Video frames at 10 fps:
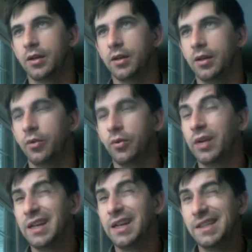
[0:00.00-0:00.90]

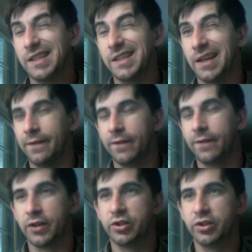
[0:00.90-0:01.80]
organized in a
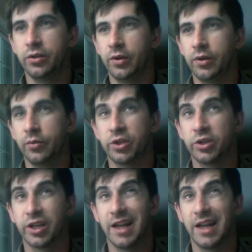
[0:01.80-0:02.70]
fashion in which I can